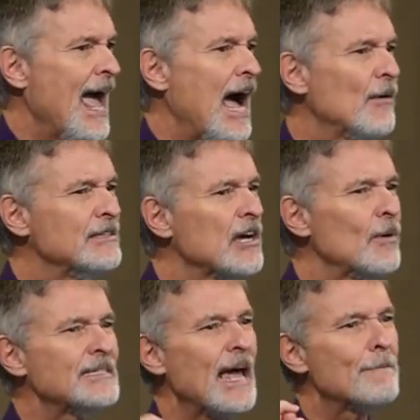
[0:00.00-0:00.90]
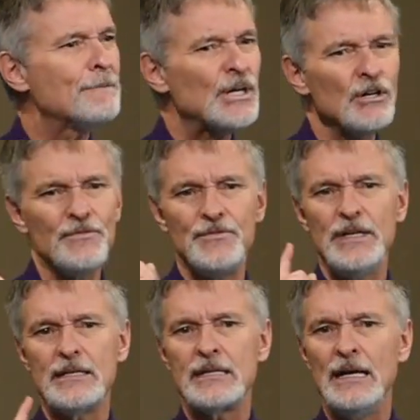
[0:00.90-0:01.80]
how he's always had
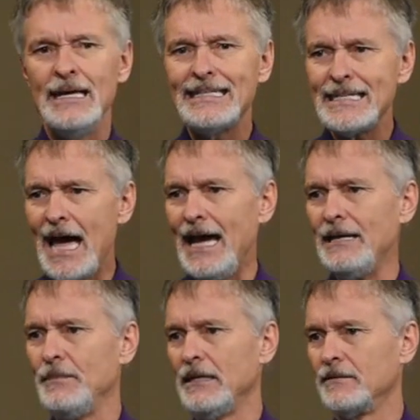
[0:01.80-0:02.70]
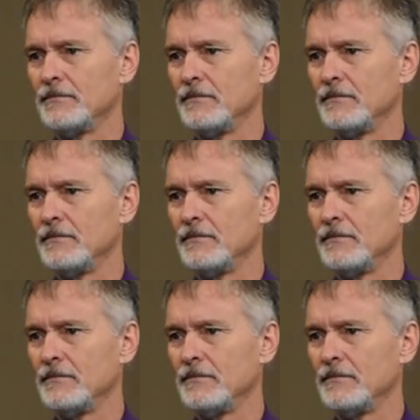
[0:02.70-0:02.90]
perfect timing.